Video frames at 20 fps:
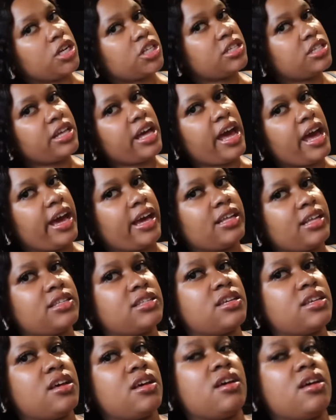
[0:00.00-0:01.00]
watch the
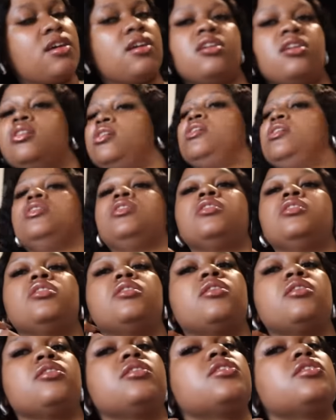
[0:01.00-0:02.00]
ads
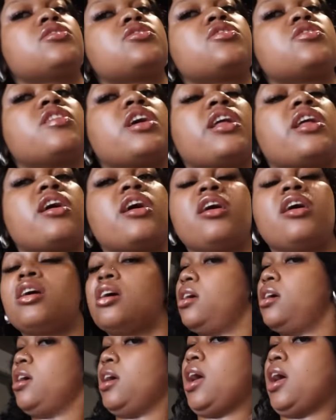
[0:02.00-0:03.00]
so that
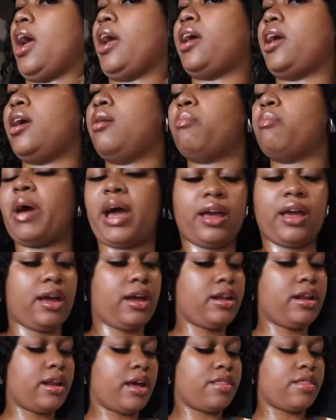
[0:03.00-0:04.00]
I can buy
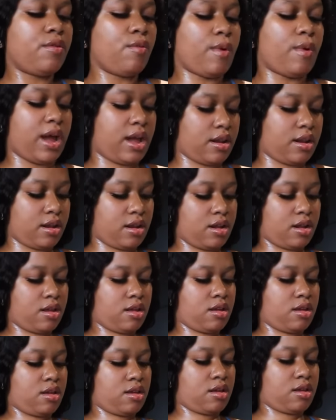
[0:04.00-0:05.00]
another one.
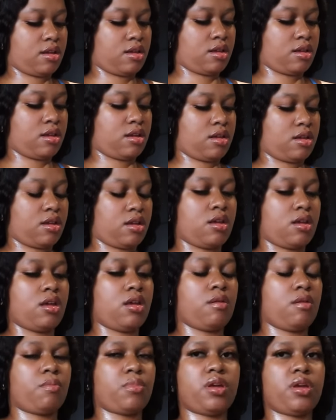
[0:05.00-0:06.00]

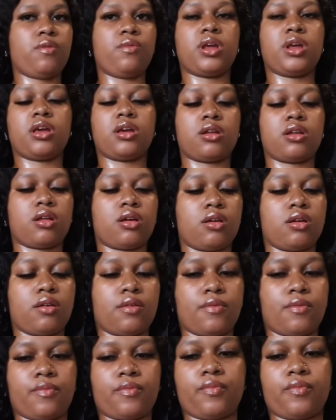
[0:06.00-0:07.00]
Period.
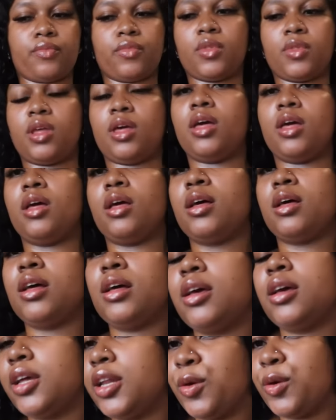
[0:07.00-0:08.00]

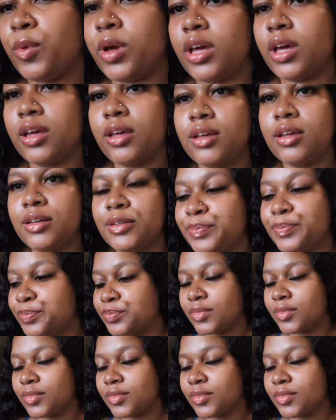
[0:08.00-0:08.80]
Anyway,